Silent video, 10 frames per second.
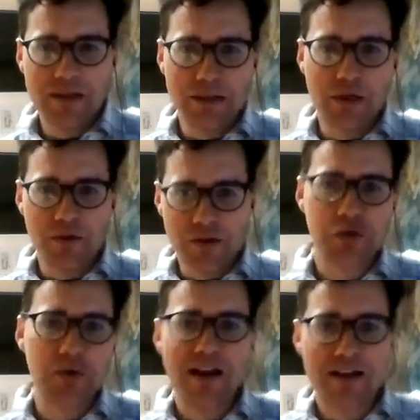the
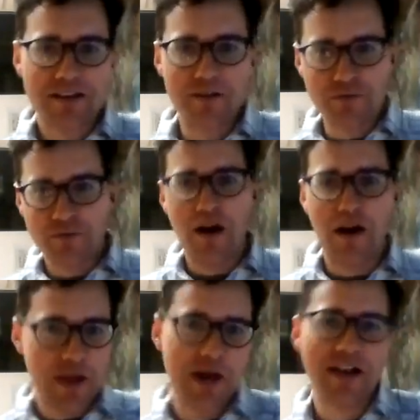strength
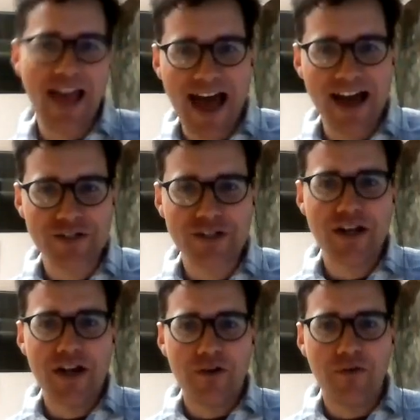of their cash,
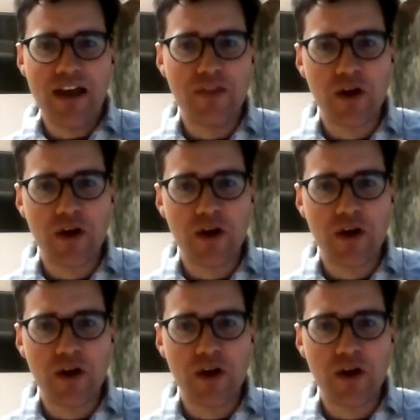right?